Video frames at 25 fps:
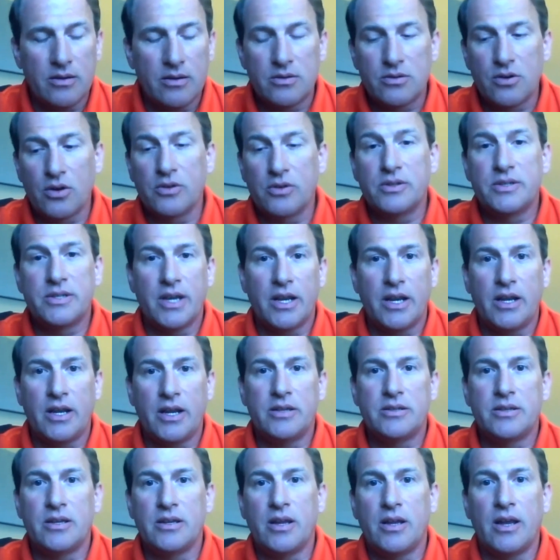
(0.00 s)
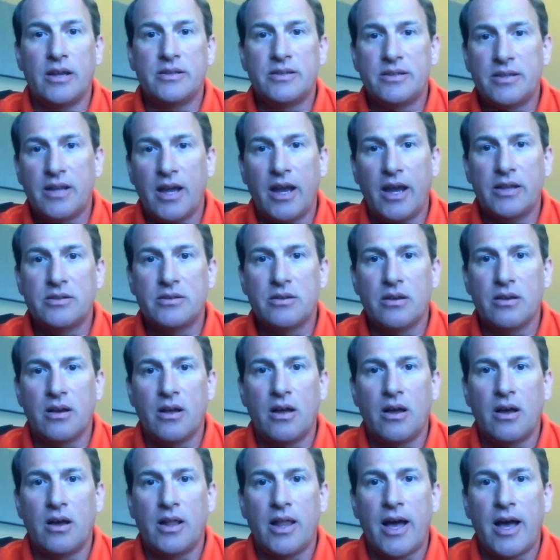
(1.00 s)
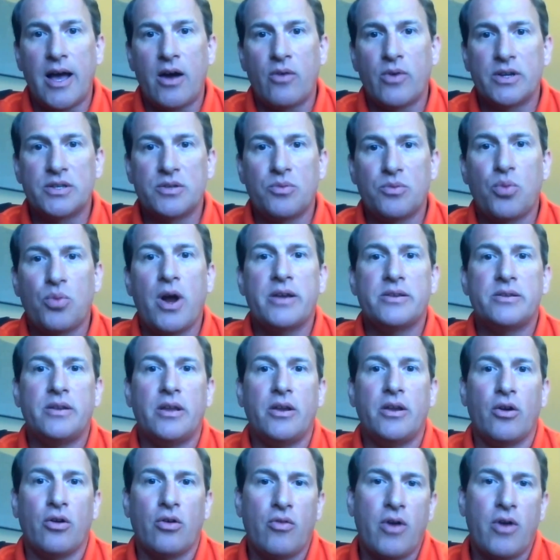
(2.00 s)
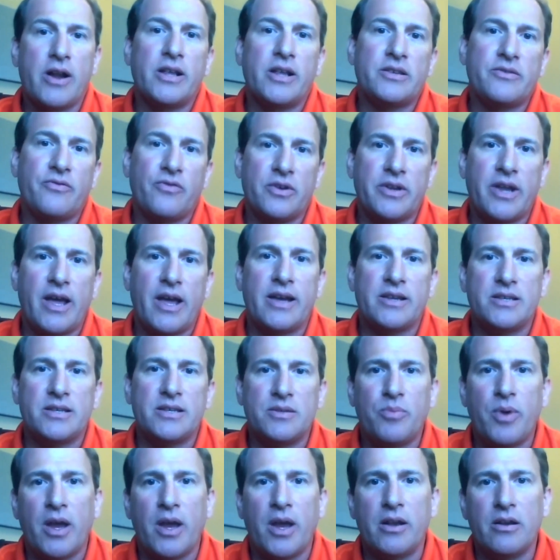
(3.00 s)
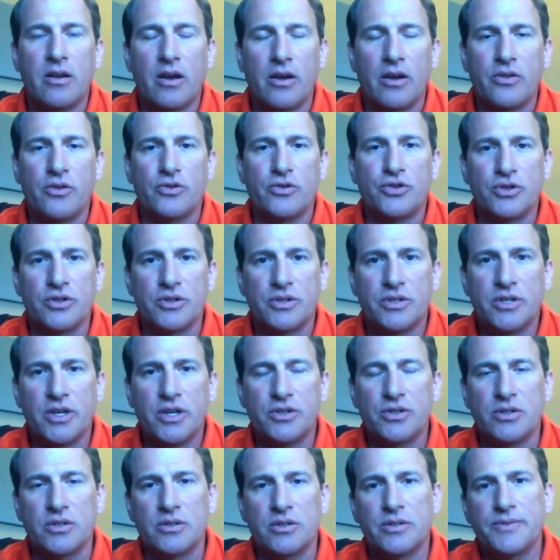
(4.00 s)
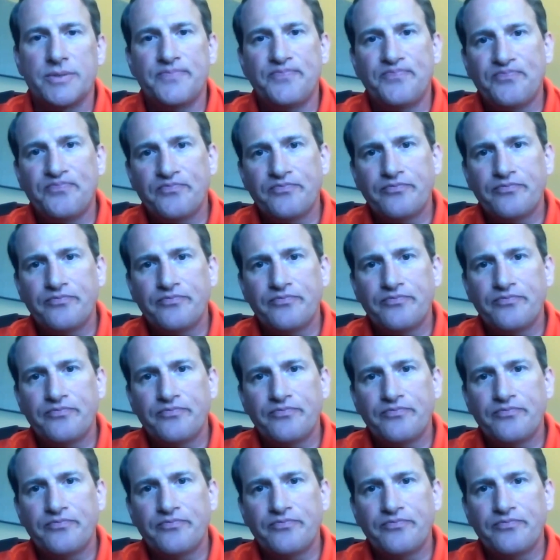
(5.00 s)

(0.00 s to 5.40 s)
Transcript: certain cities and states allow reciprocity or credits for taxes paid into other jurisdictions.